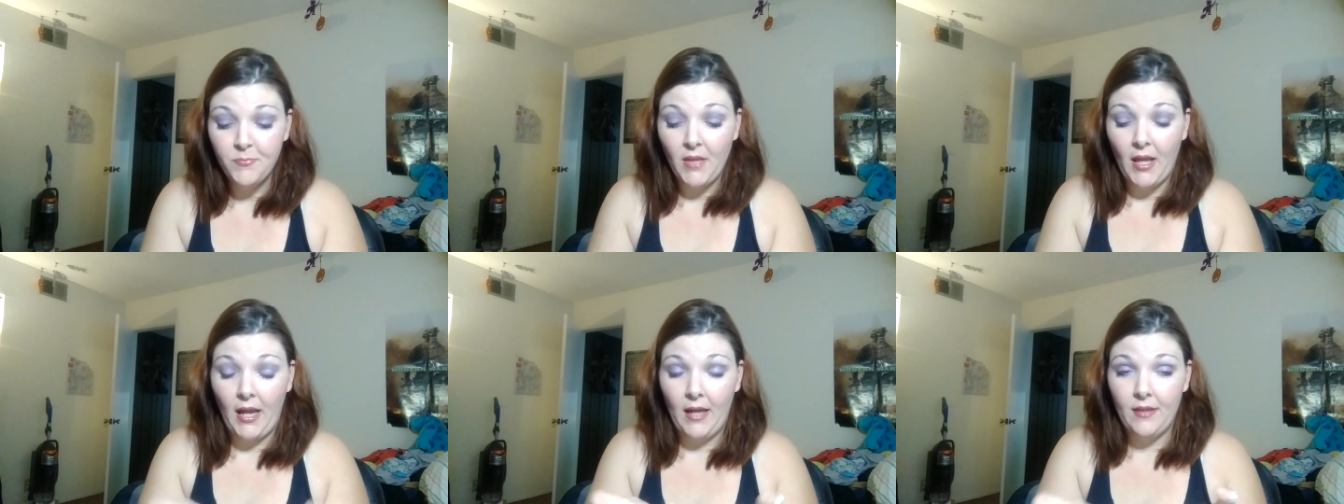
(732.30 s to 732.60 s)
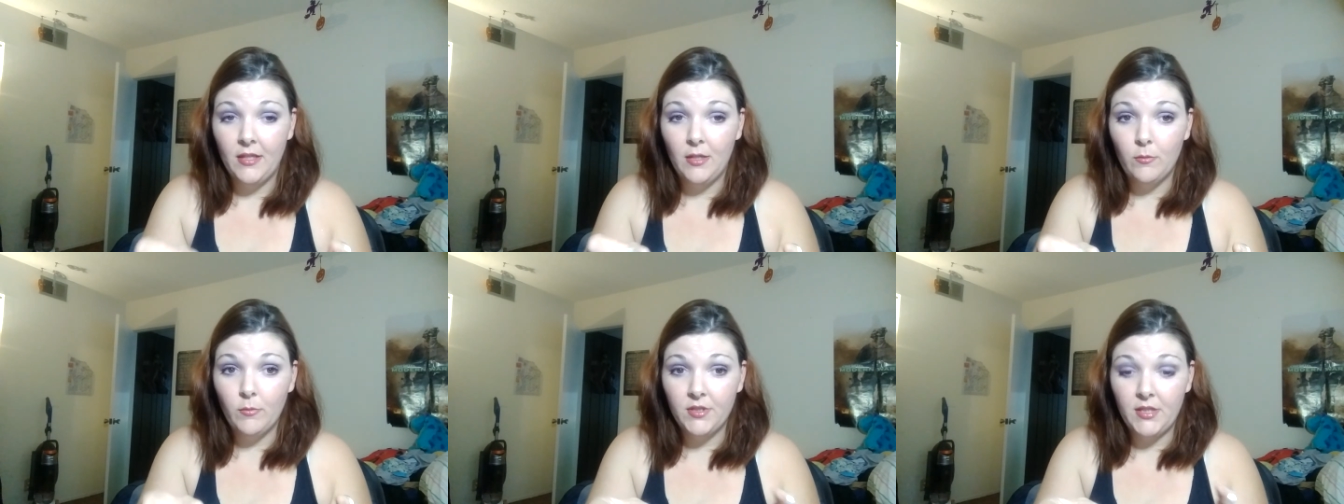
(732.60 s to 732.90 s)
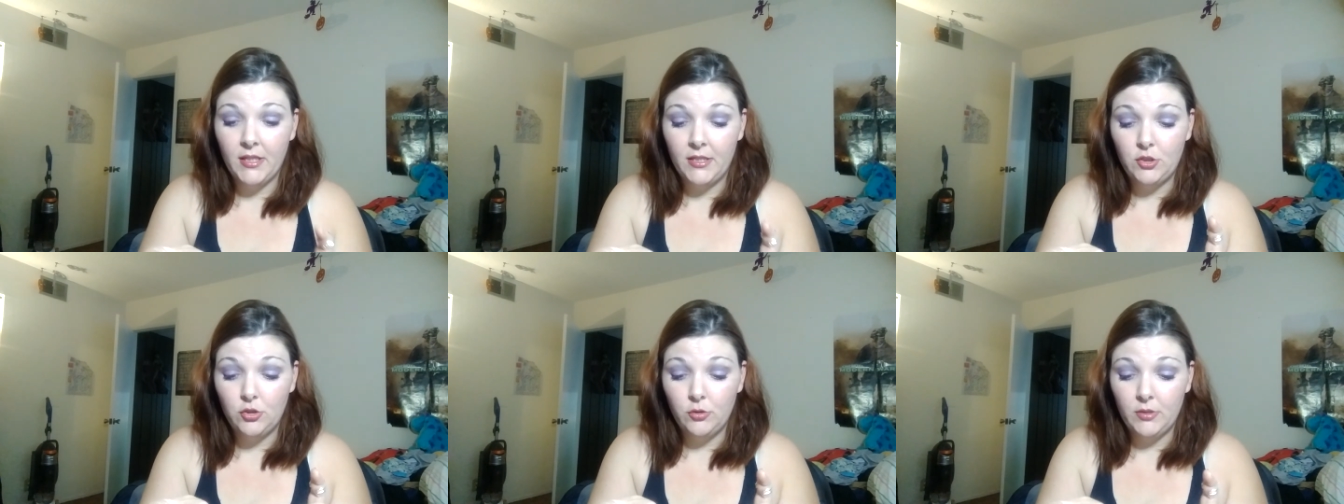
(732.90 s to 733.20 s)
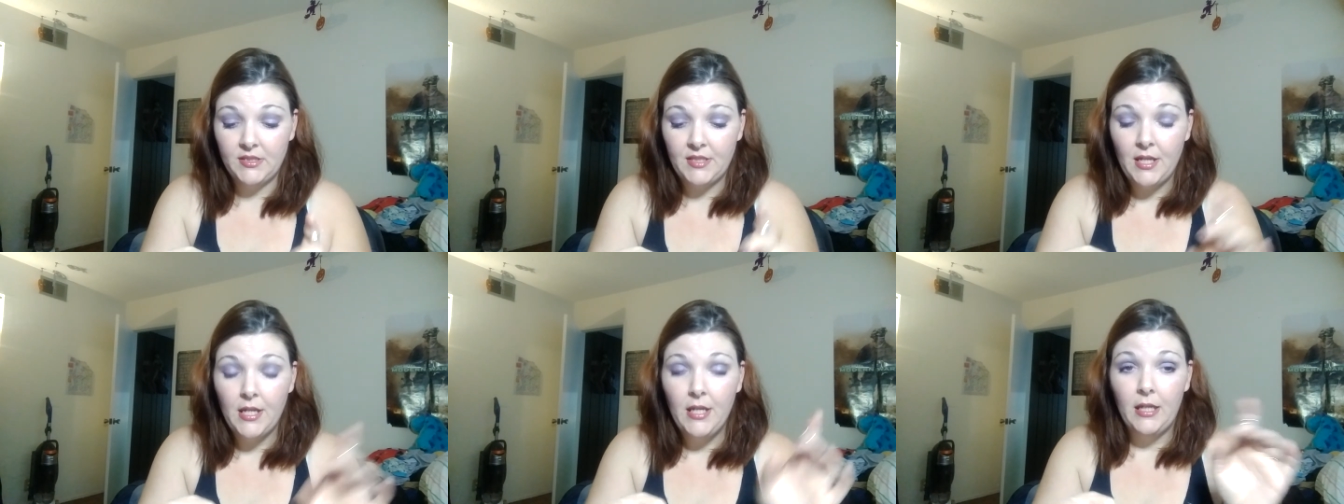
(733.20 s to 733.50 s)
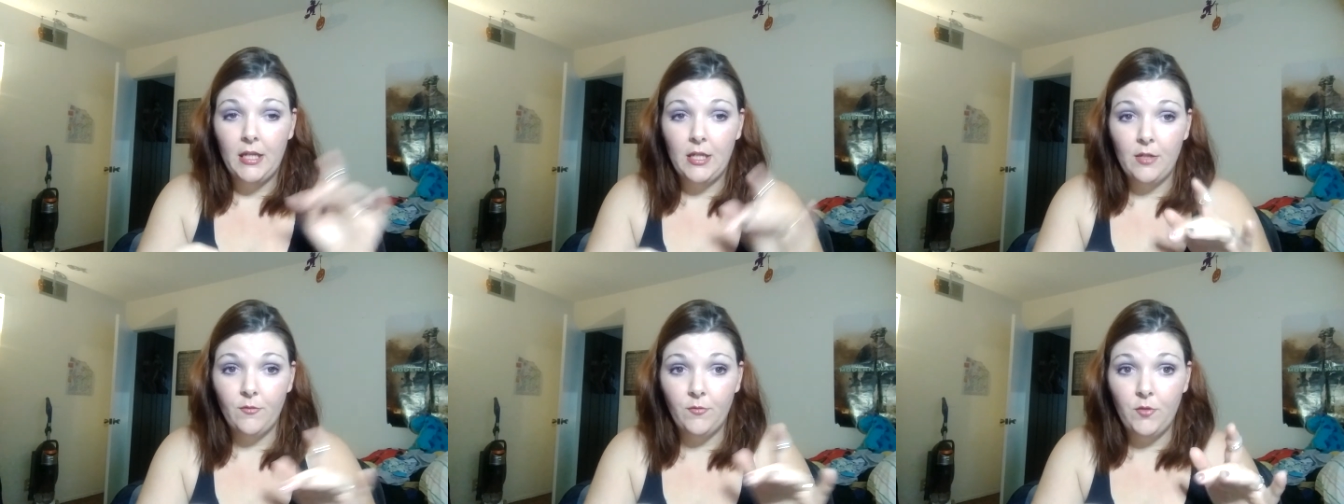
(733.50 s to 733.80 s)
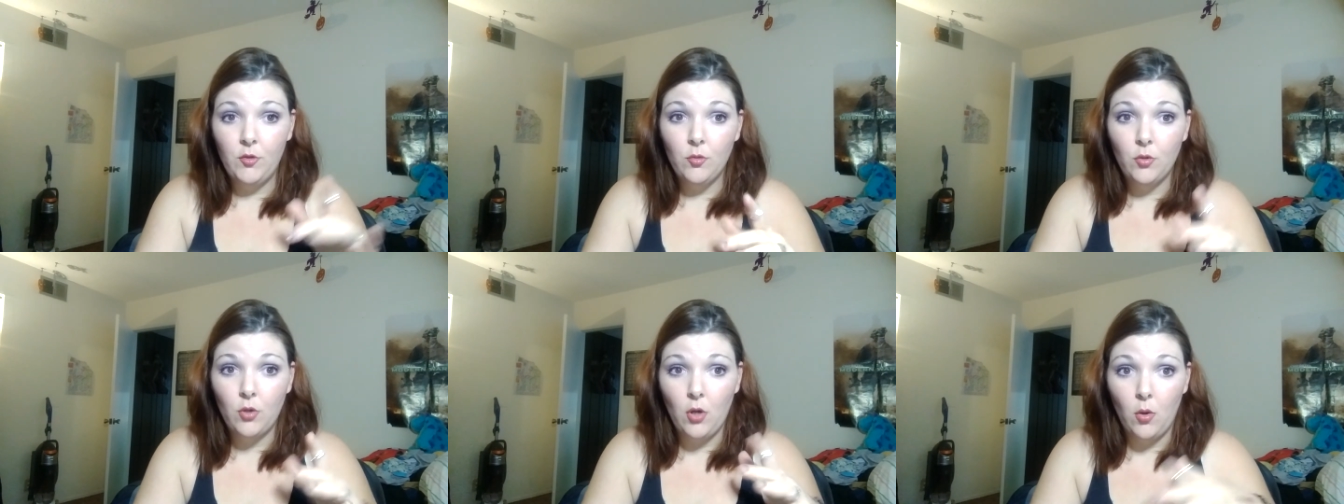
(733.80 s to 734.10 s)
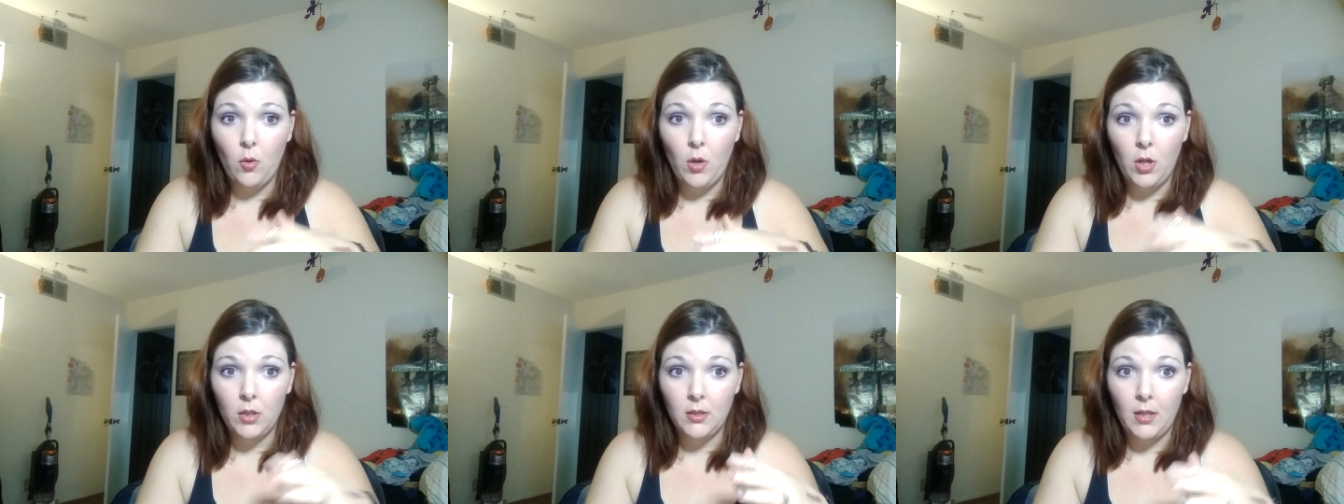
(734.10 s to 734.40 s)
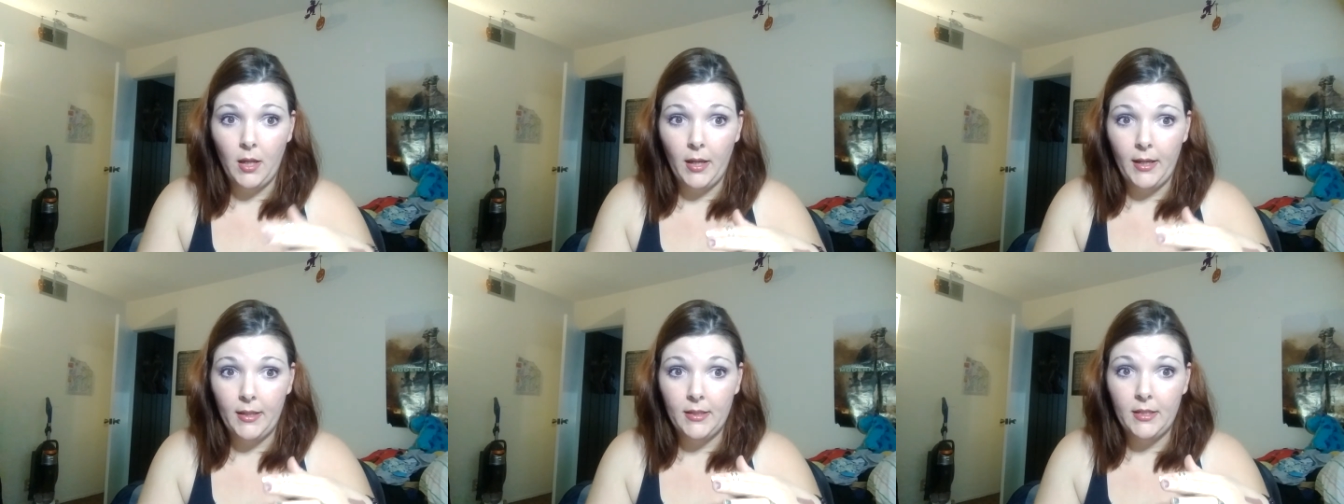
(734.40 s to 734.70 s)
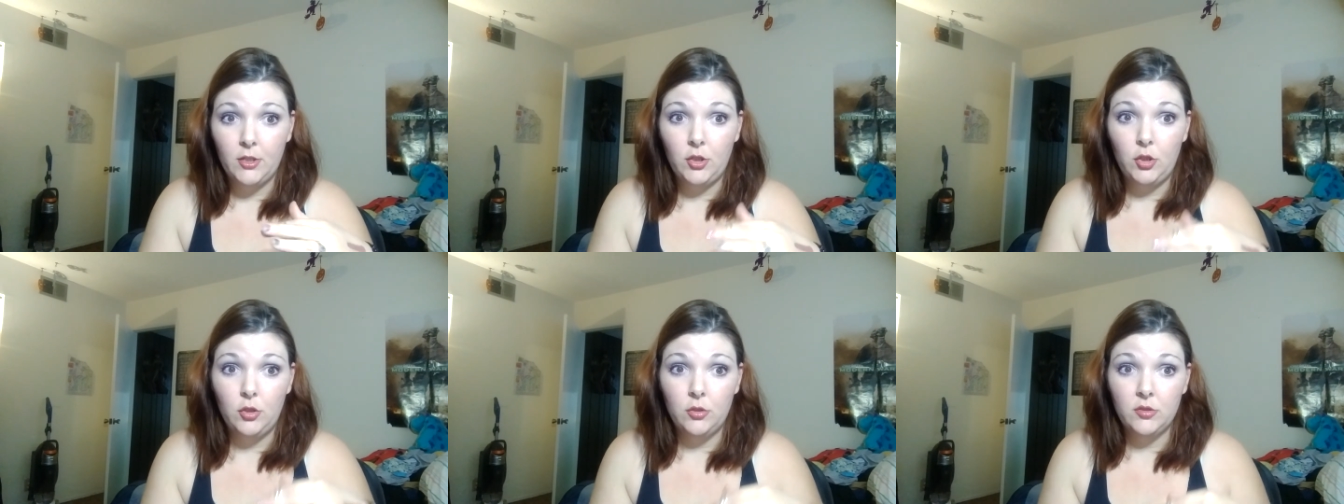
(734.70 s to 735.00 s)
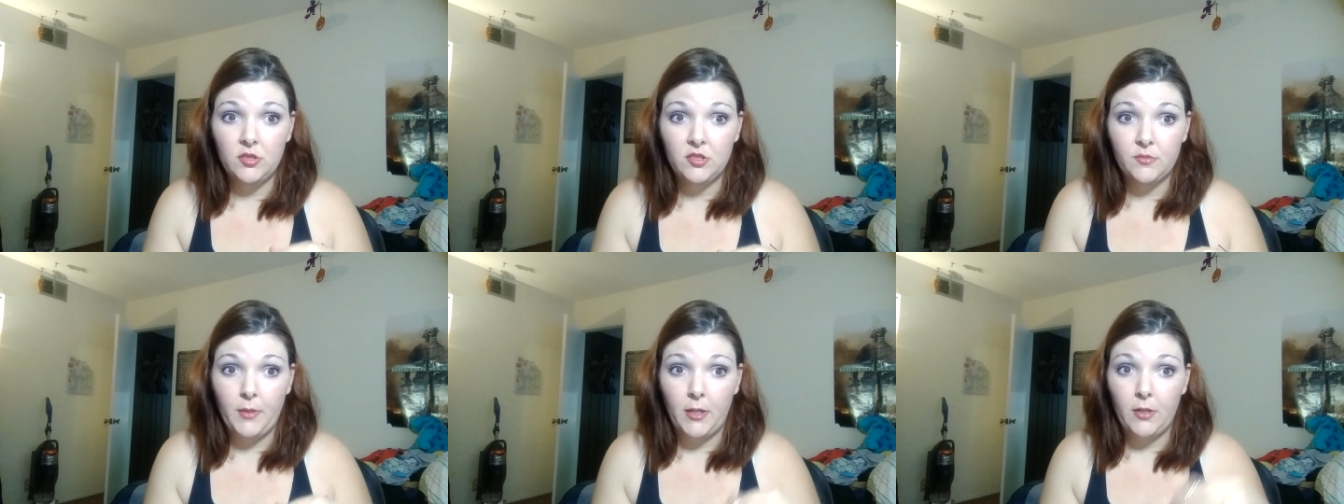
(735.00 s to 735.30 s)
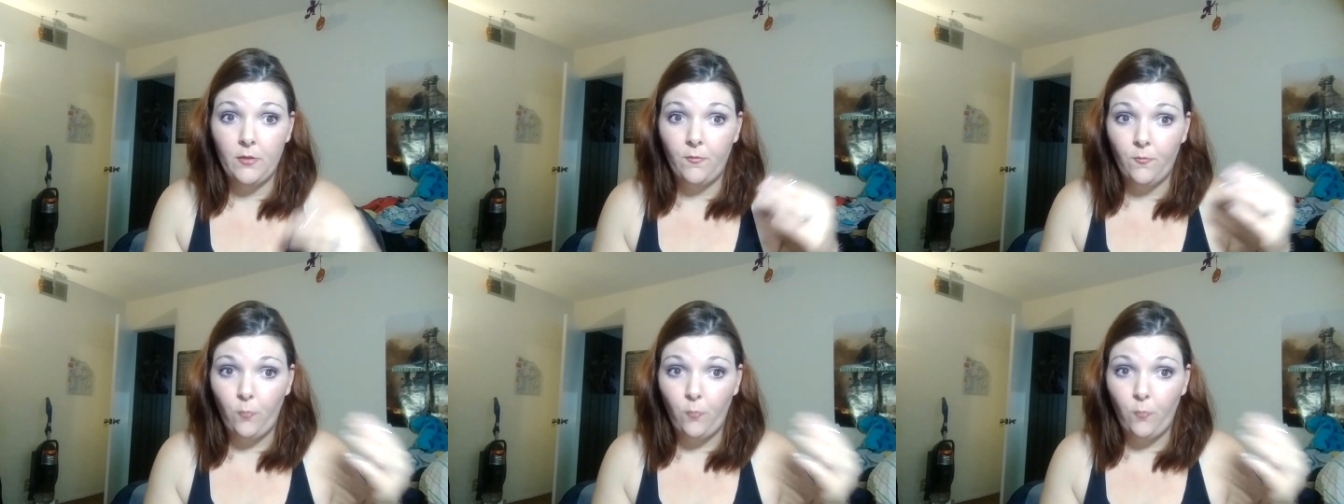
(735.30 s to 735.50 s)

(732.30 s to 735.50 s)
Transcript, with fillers: And then what they do is if you go online and you spend